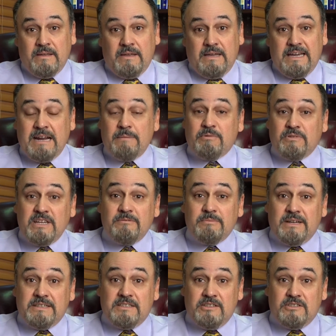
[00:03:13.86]
And I believe
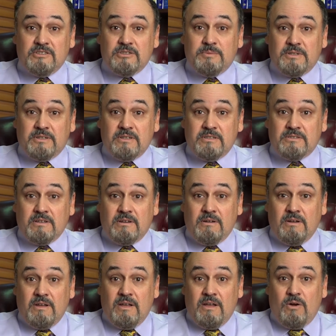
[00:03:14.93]
my teachers because
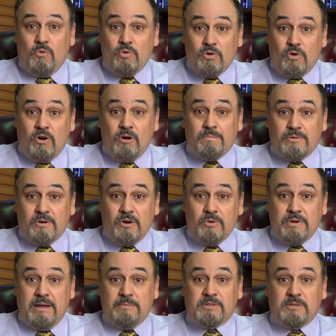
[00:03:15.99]
we're all
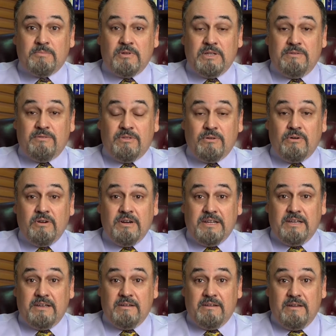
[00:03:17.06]
programmed to believe
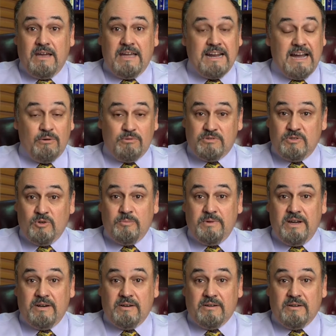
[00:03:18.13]
authority, and I was no
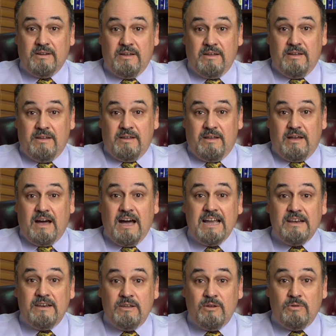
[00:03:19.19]
better.
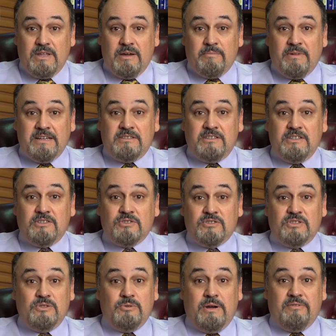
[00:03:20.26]
I knew that my
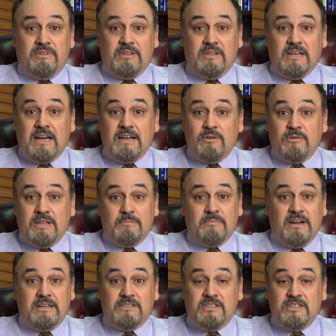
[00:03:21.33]
teachers knew everything. I knew that
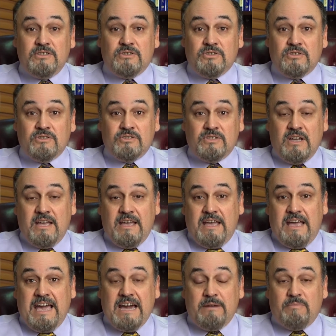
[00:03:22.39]
my teachers
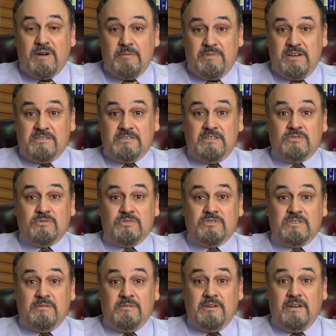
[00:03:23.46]
had my best
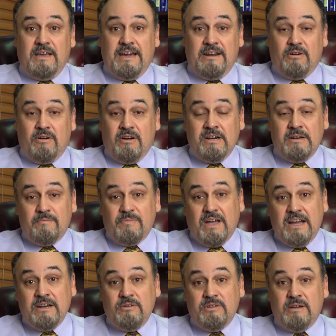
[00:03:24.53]
interests at heart.
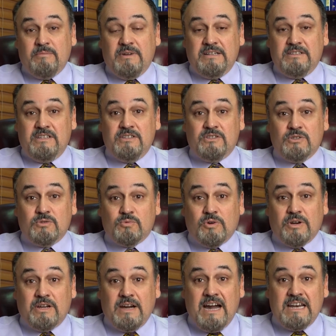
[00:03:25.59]
I knew that my teachers
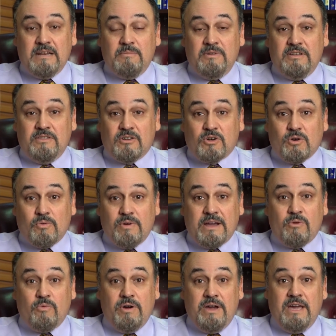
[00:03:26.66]
were guiding me in the
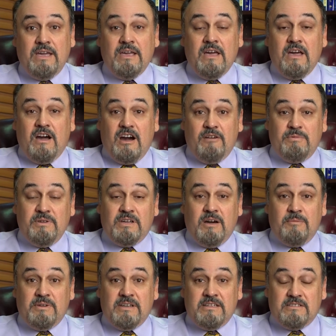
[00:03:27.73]
correct way of
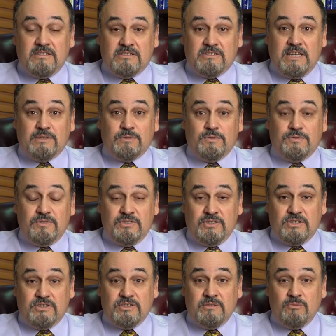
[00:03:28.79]
becoming a successful
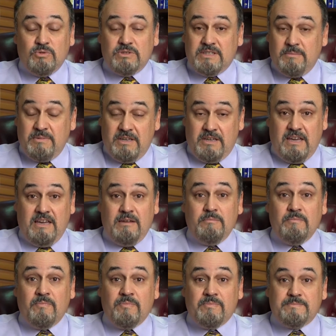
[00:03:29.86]
physician, which I
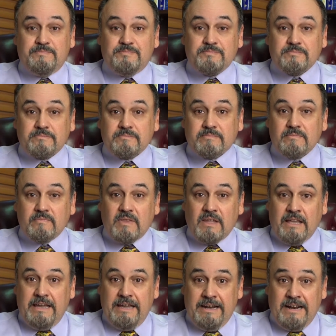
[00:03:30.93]
became.
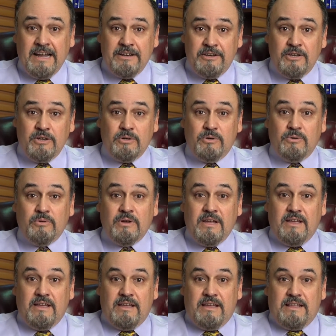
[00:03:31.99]
And I knew
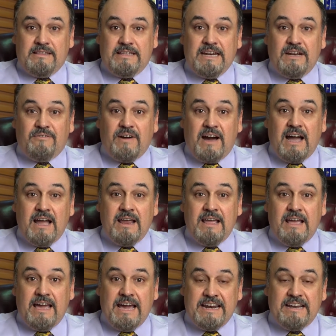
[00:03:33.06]
that if I
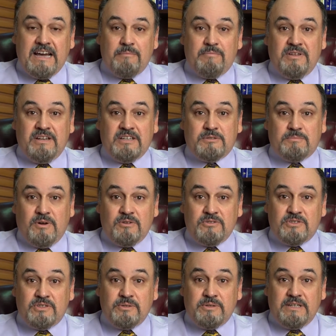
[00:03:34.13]
had not been
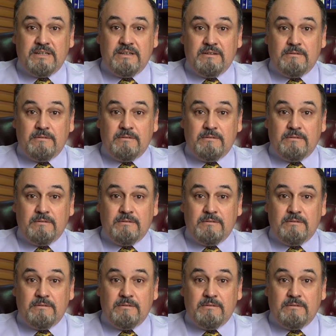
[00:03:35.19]
exposed to it,